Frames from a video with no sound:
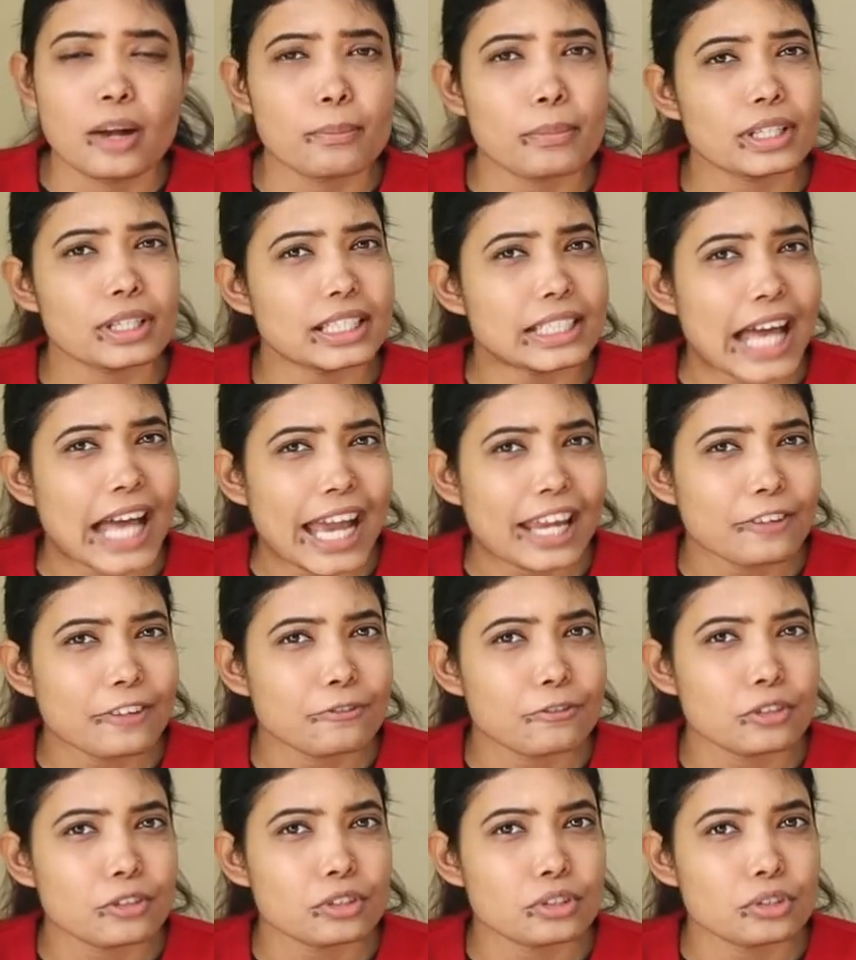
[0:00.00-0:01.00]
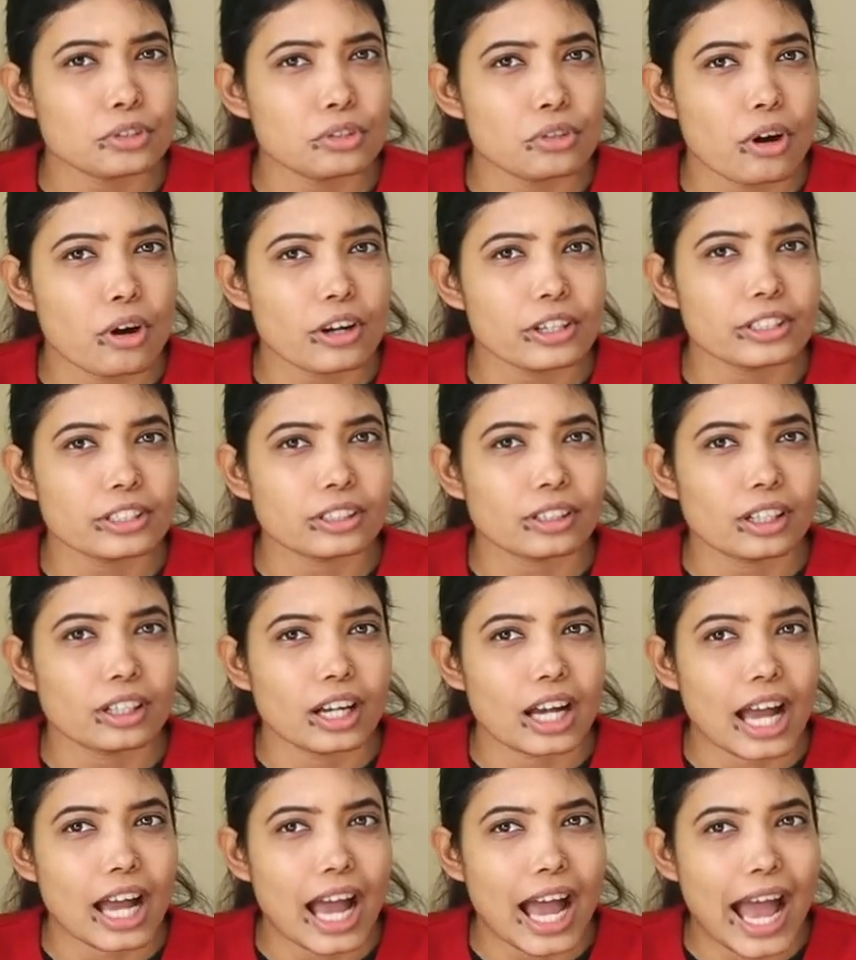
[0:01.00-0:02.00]
But life was not
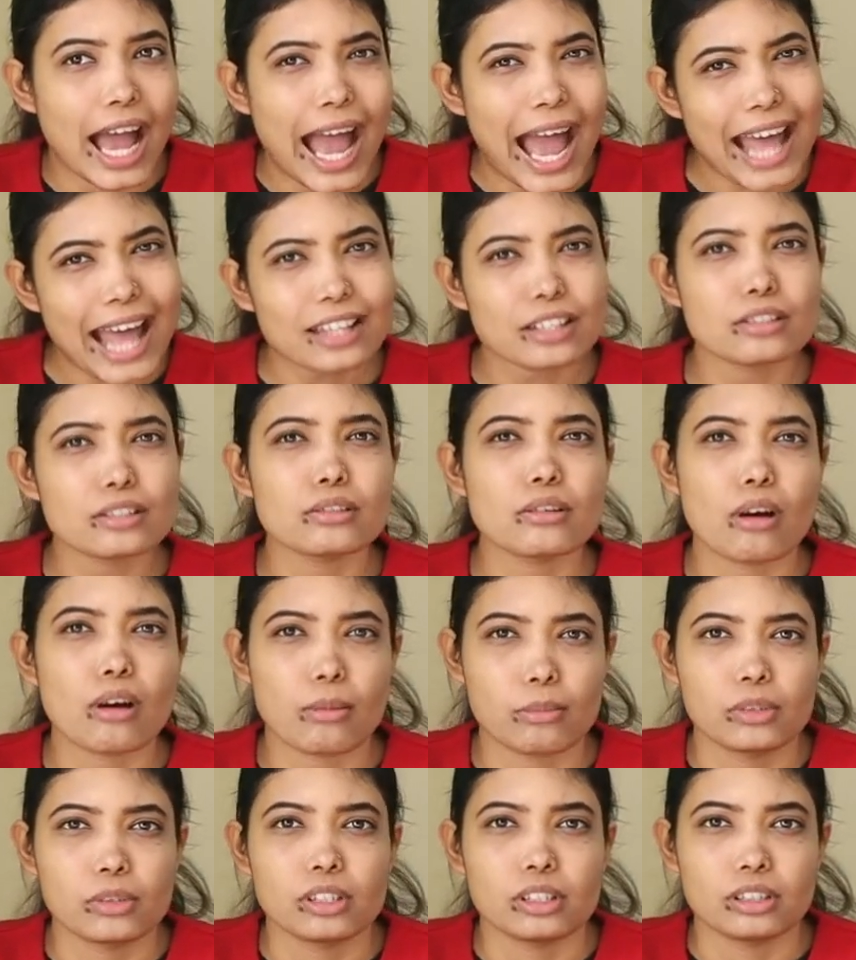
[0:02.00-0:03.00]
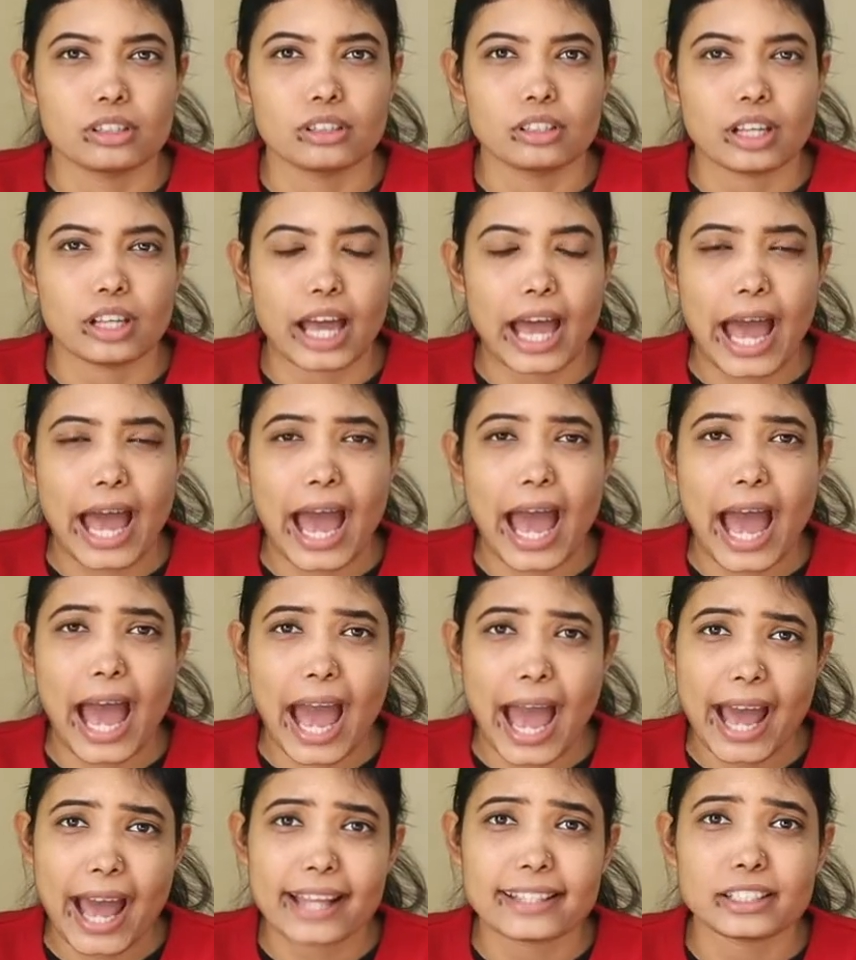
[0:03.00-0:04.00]
as normal
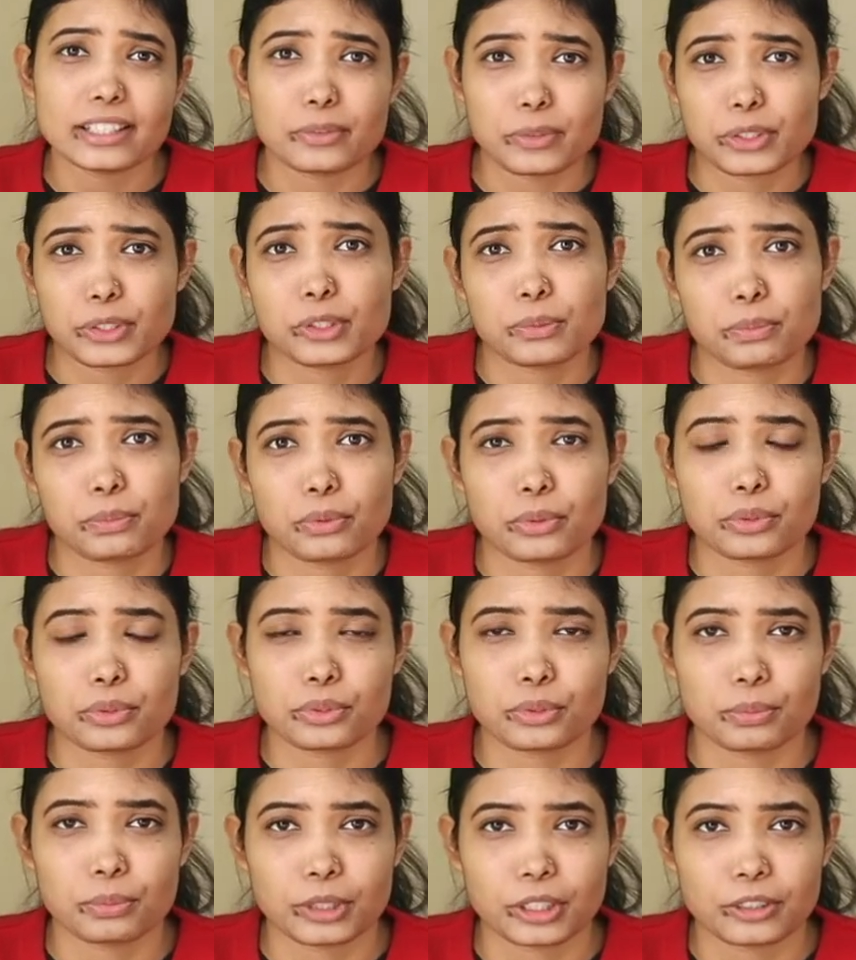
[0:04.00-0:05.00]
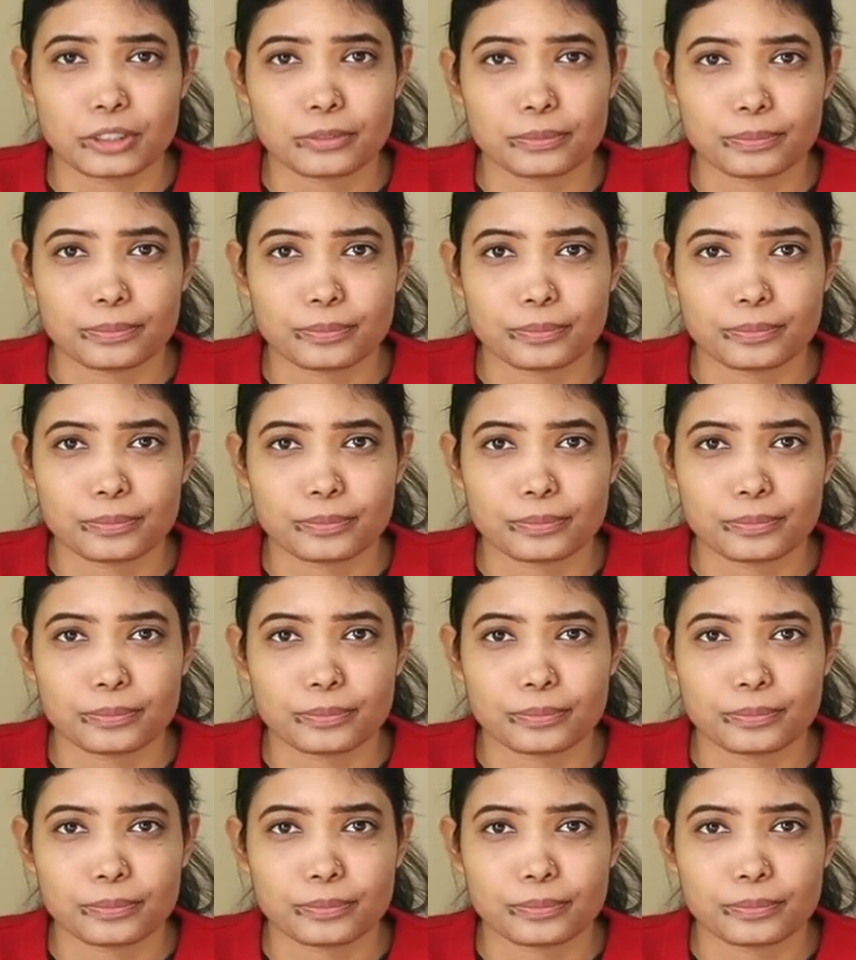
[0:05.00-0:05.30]
as it was supposed to be.